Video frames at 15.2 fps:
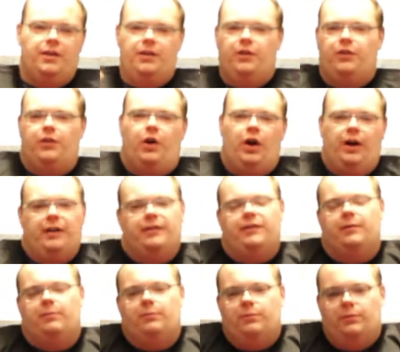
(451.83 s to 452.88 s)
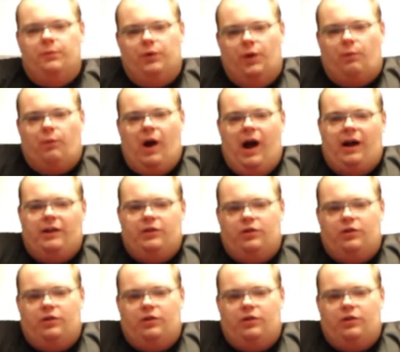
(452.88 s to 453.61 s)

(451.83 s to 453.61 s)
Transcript: this awesome The Rock